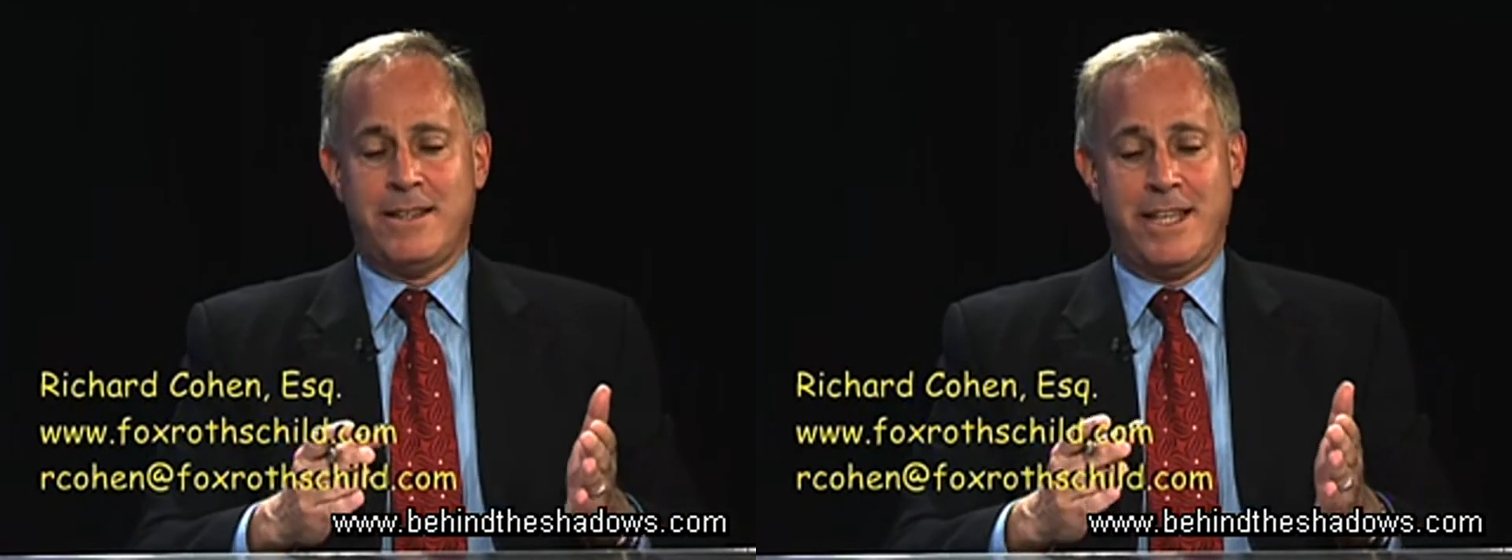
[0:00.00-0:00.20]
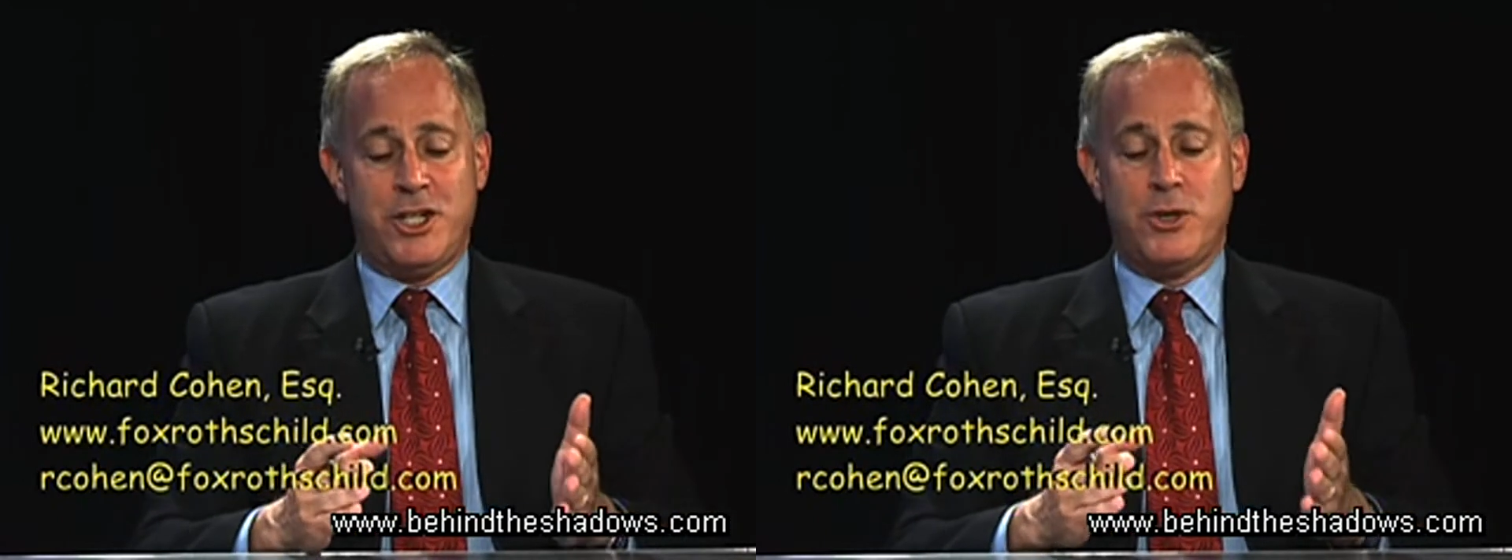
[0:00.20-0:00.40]

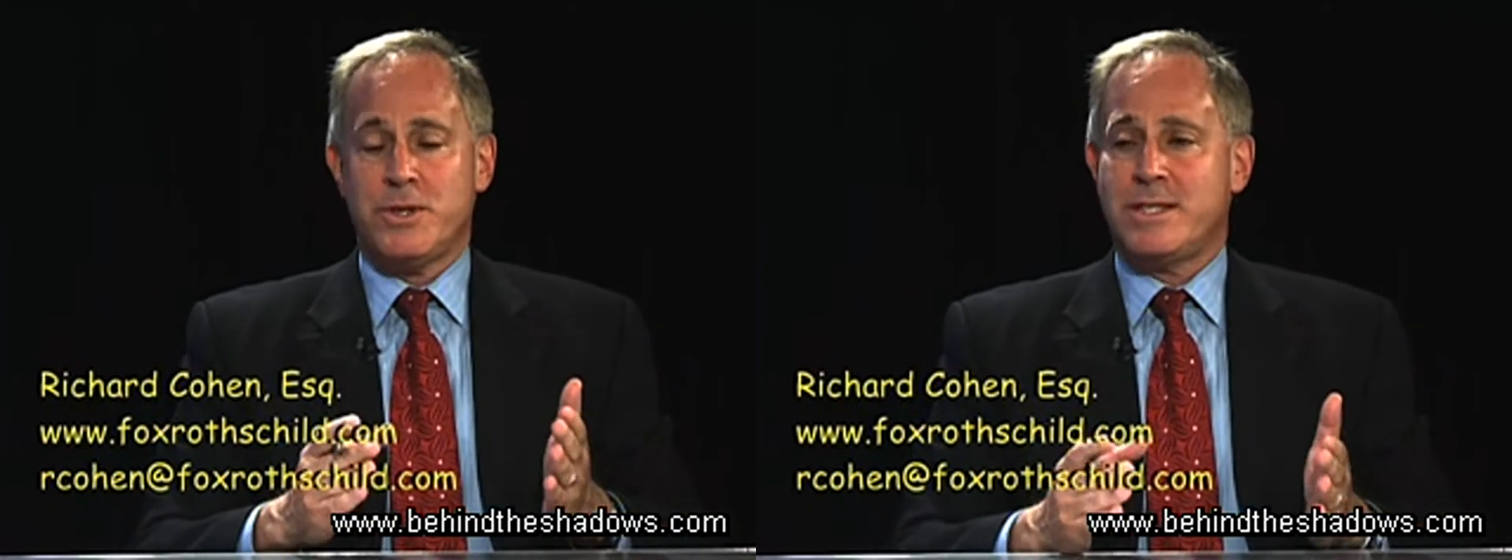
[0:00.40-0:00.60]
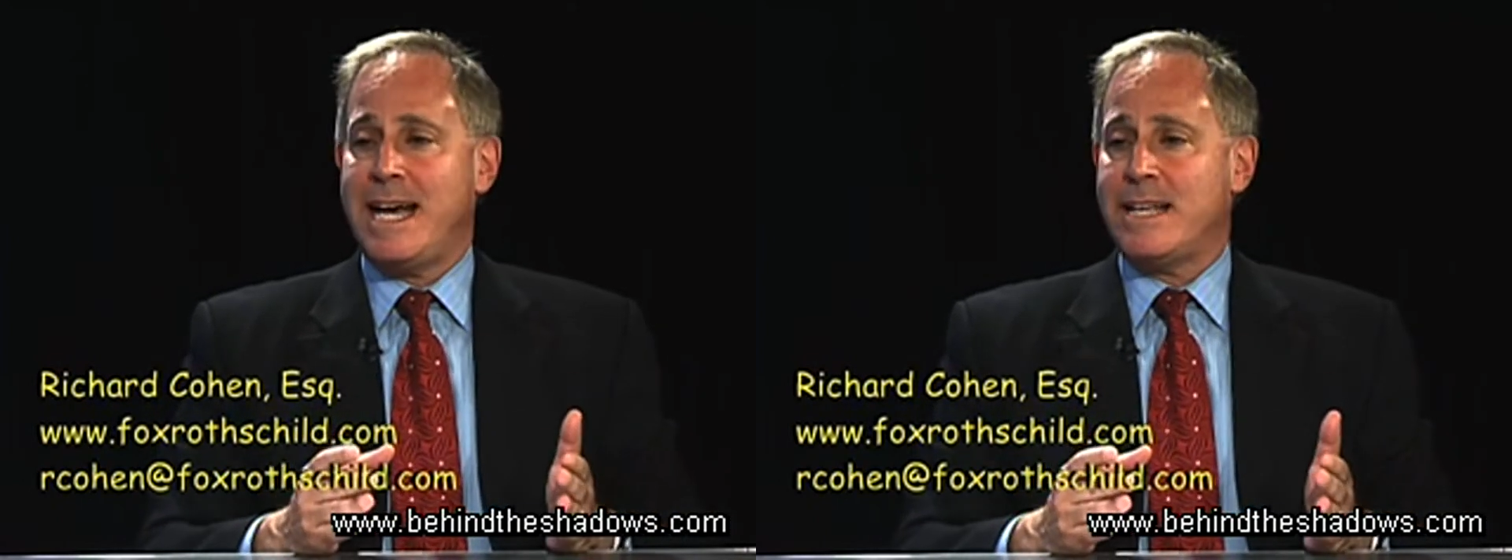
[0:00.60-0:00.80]
issue
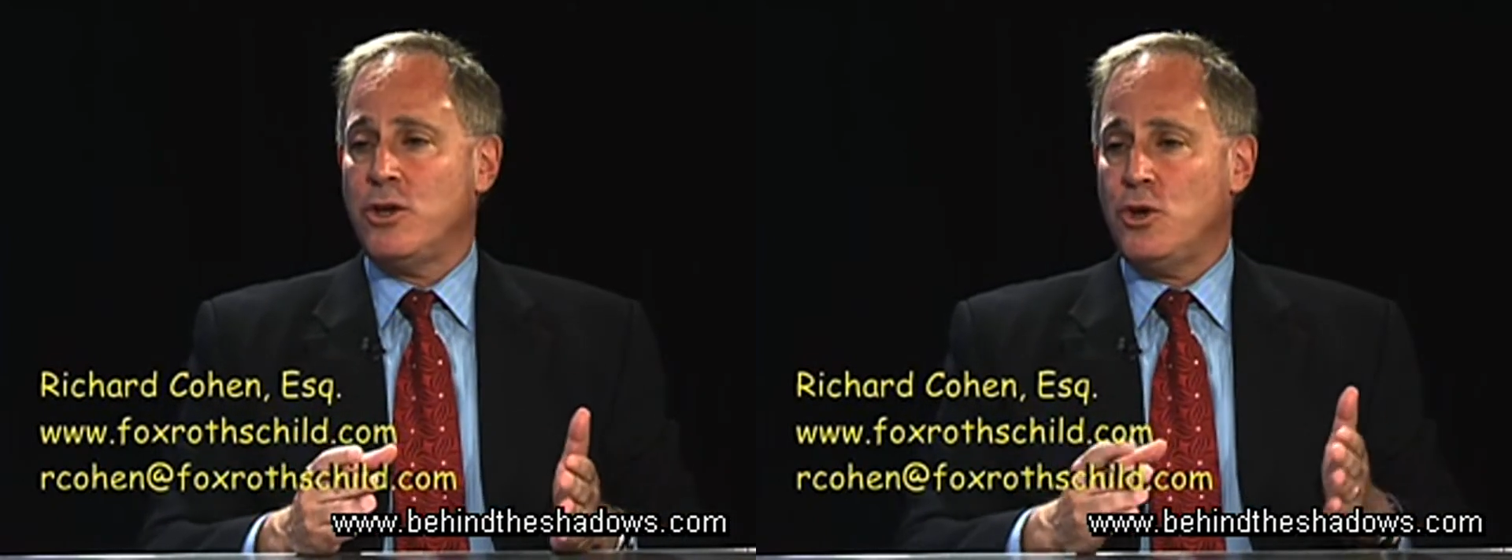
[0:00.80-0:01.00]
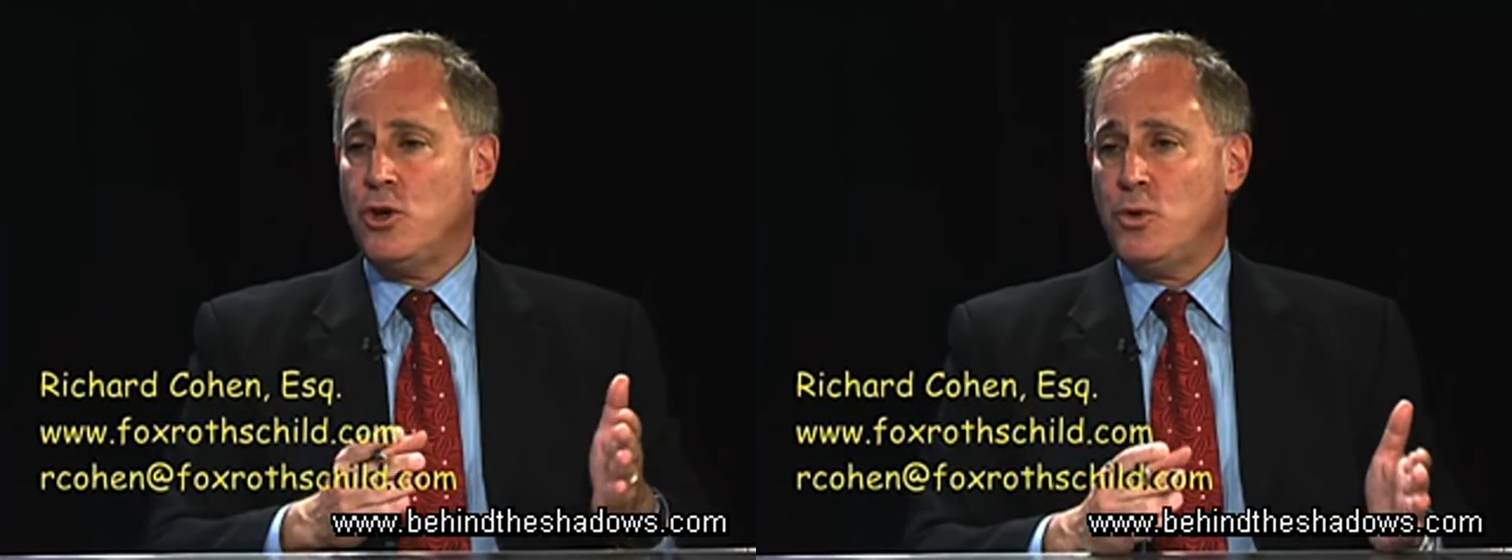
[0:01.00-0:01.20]
is not
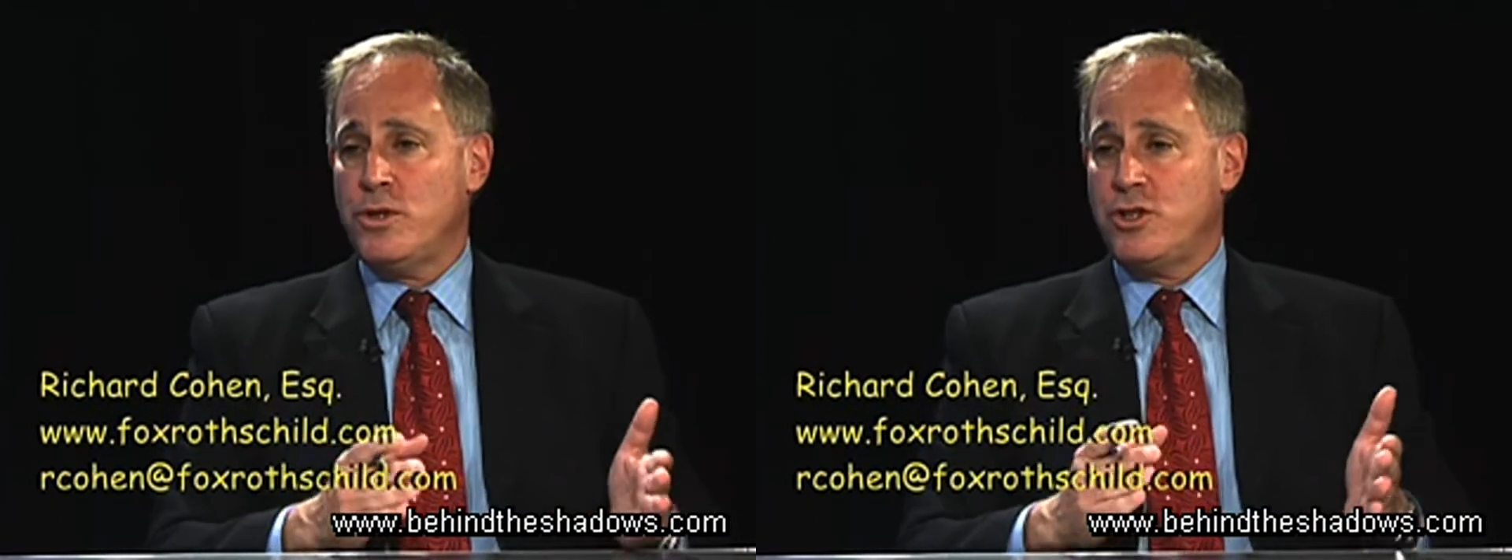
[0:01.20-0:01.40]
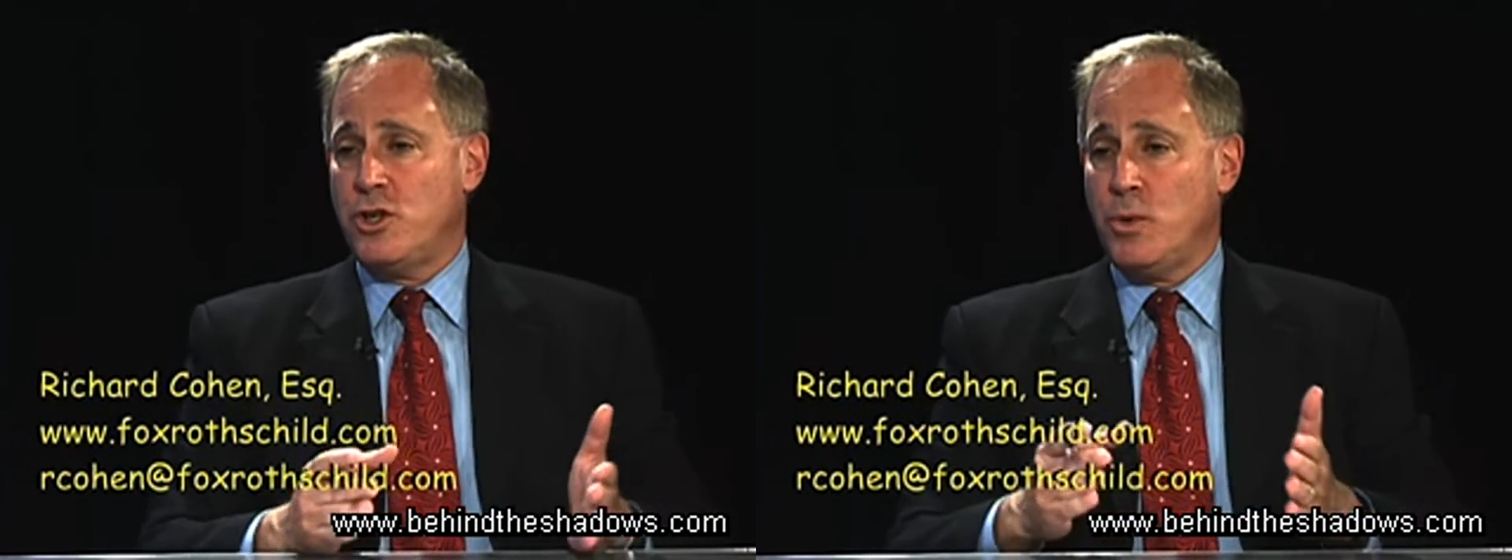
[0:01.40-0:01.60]
who
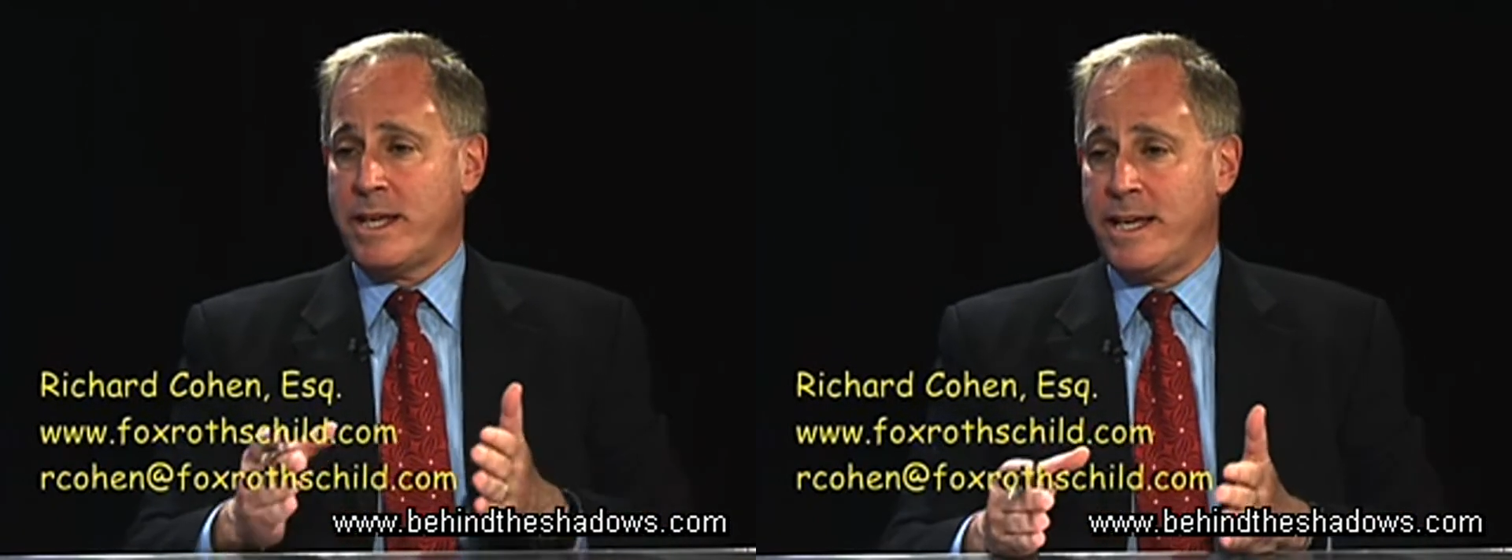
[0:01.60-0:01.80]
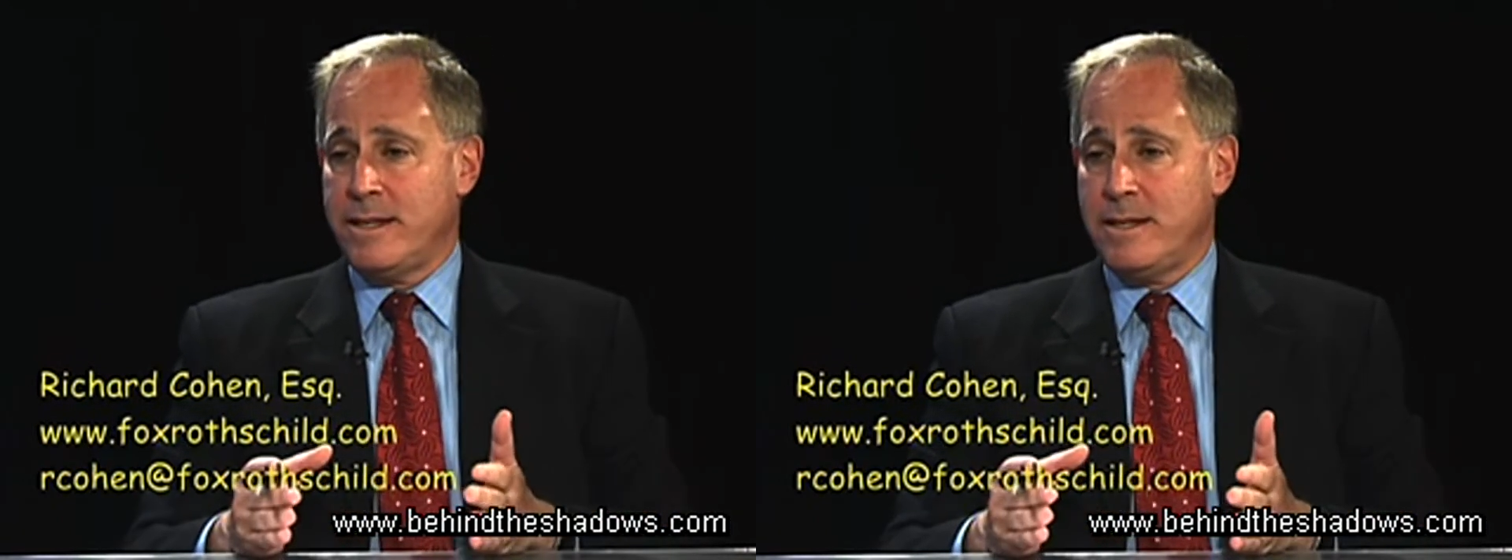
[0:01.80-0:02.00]
is
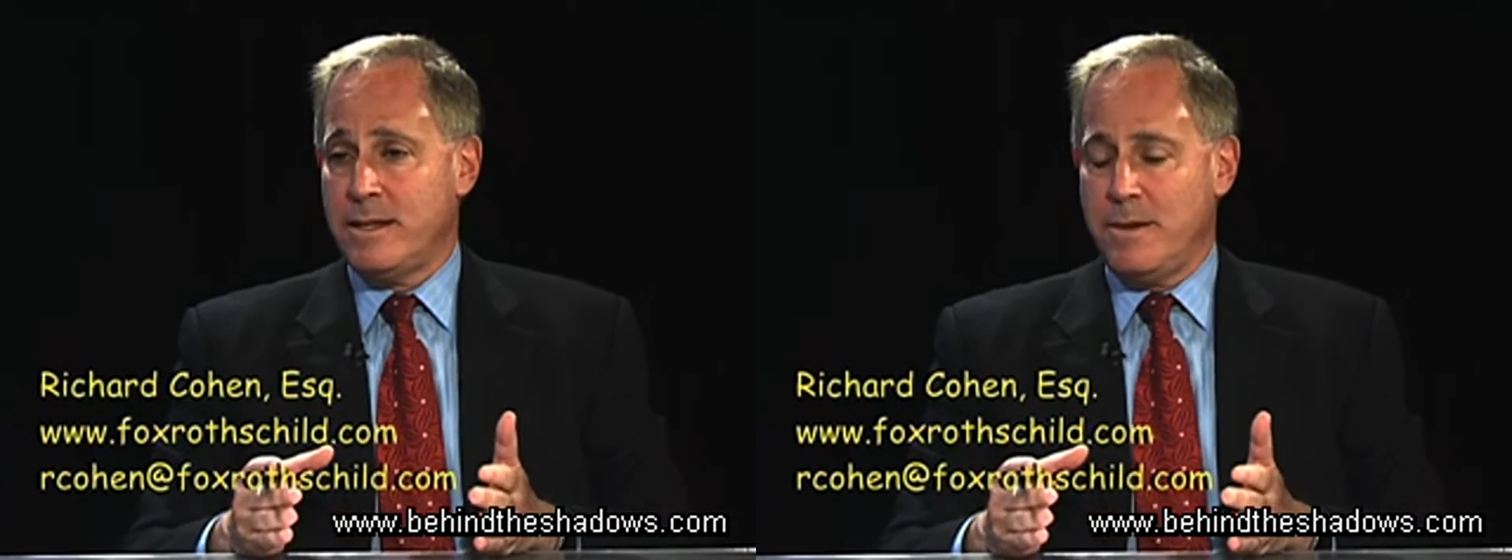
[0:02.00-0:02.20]
doing it,